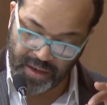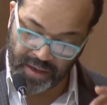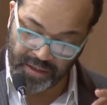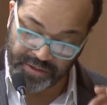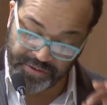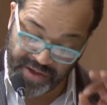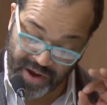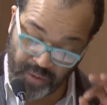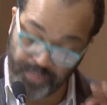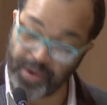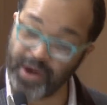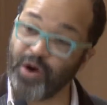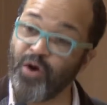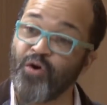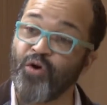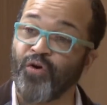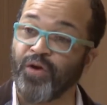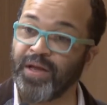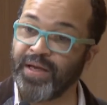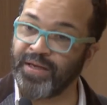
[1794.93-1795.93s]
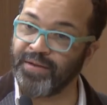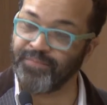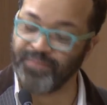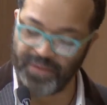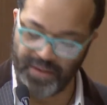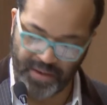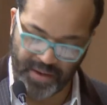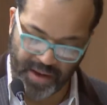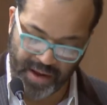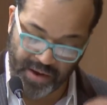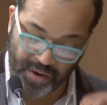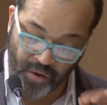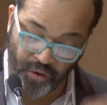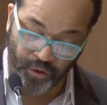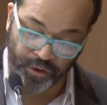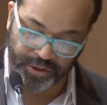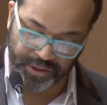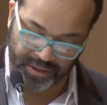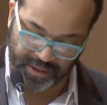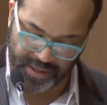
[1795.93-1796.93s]
to the outbreak early and
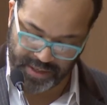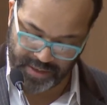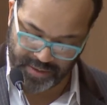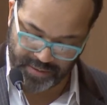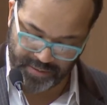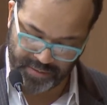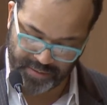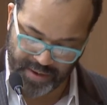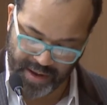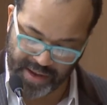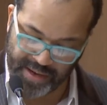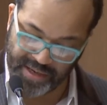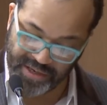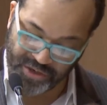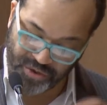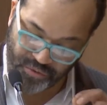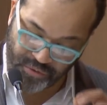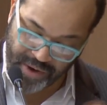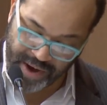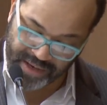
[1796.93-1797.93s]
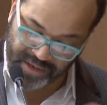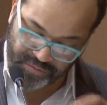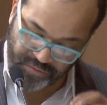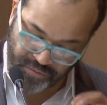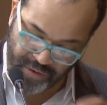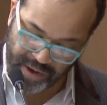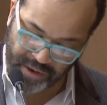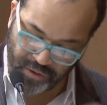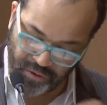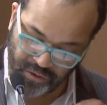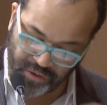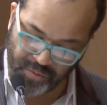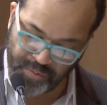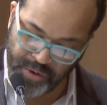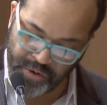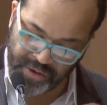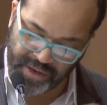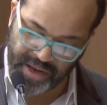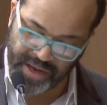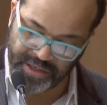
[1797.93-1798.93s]
urgently and in direct regular
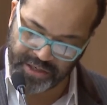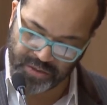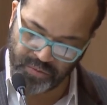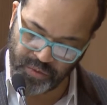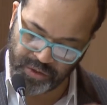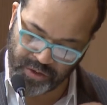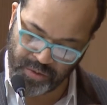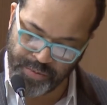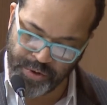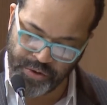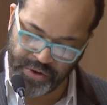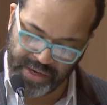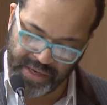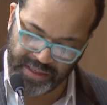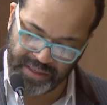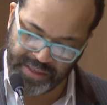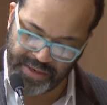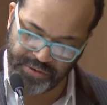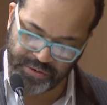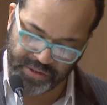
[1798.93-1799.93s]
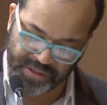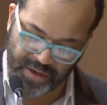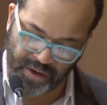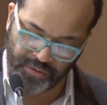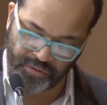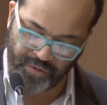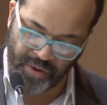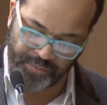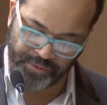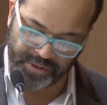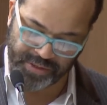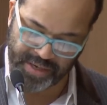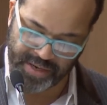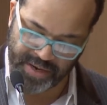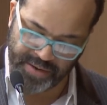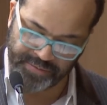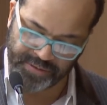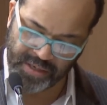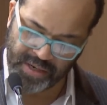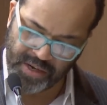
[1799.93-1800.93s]
communication with community leaders and other
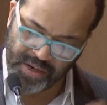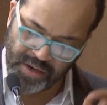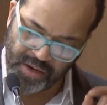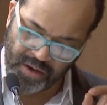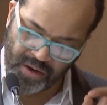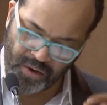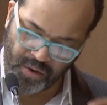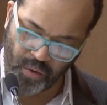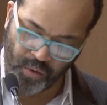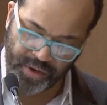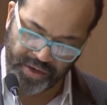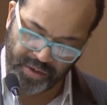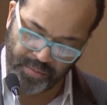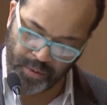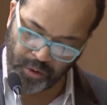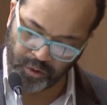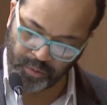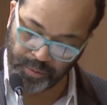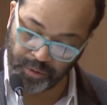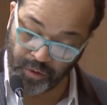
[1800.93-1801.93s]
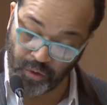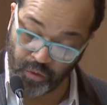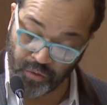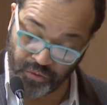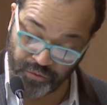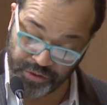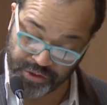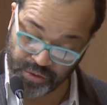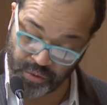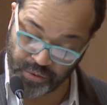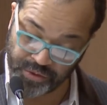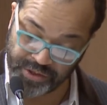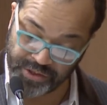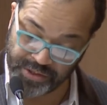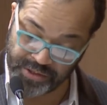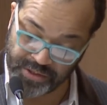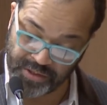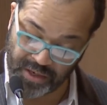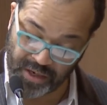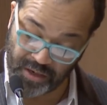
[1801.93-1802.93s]
representatives. According to multiple local
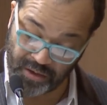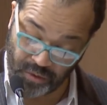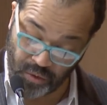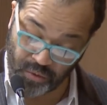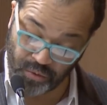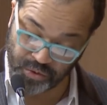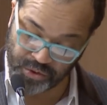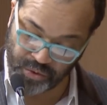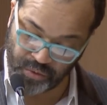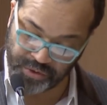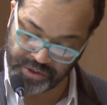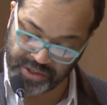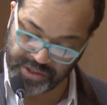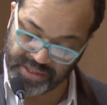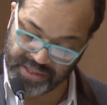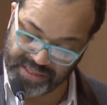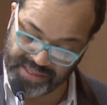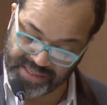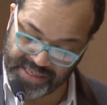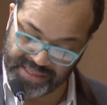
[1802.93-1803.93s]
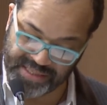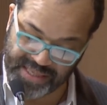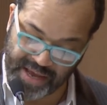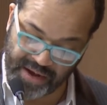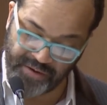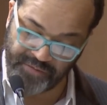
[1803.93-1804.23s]
sources, since that